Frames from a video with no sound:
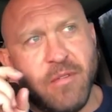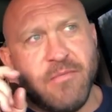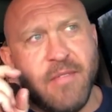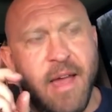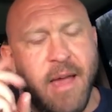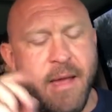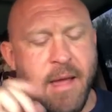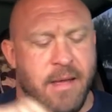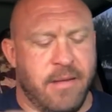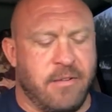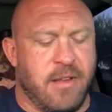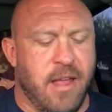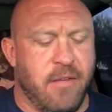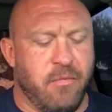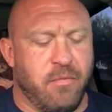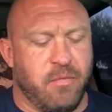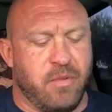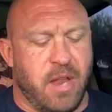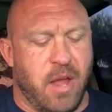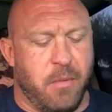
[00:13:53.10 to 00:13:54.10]
I
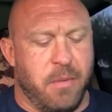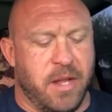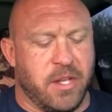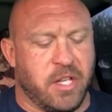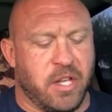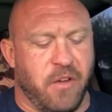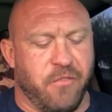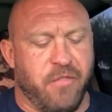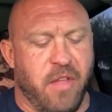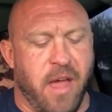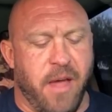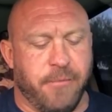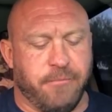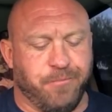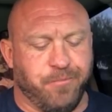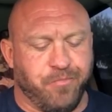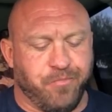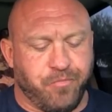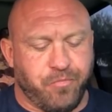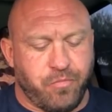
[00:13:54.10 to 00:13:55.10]
tell myself that
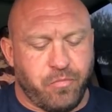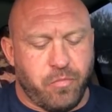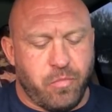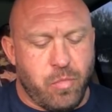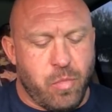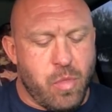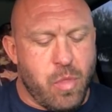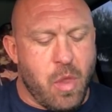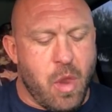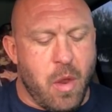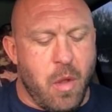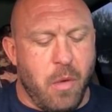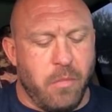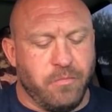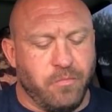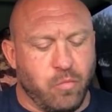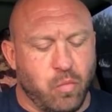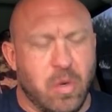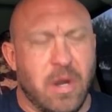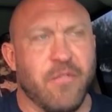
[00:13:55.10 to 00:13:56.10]

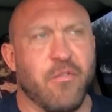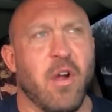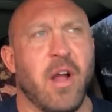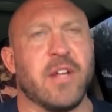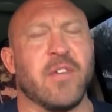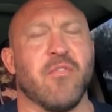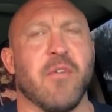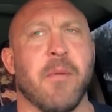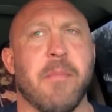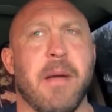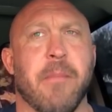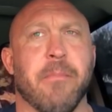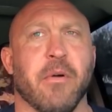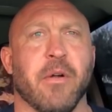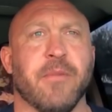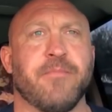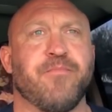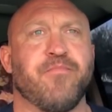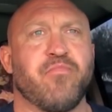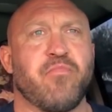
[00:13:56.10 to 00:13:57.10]
whenever I can
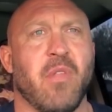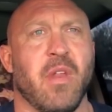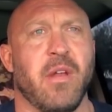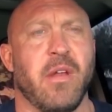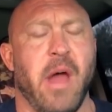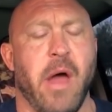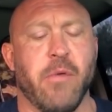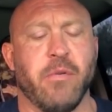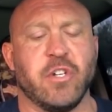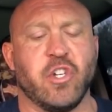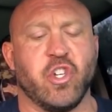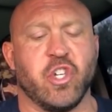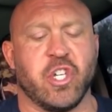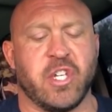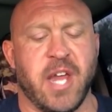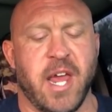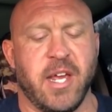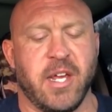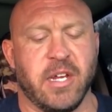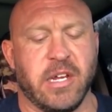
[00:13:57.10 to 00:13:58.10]
remember. And I always
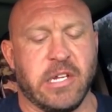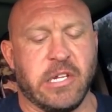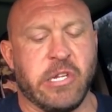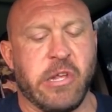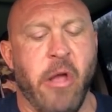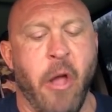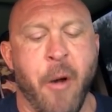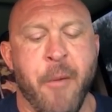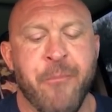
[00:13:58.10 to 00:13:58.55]
just take it as